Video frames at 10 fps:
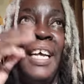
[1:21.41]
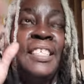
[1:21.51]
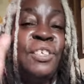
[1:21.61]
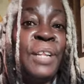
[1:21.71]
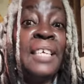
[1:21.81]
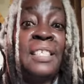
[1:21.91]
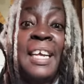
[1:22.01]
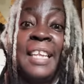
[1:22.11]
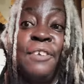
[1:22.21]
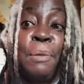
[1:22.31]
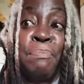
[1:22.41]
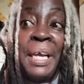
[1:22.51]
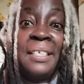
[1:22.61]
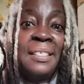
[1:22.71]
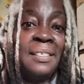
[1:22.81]
and so they say they're the
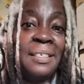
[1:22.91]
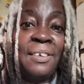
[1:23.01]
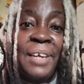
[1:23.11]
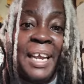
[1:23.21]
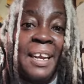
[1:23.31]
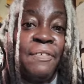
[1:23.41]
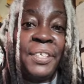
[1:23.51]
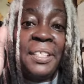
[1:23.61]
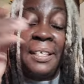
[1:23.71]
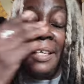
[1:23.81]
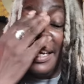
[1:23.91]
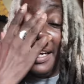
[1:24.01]
best, you know, at everything.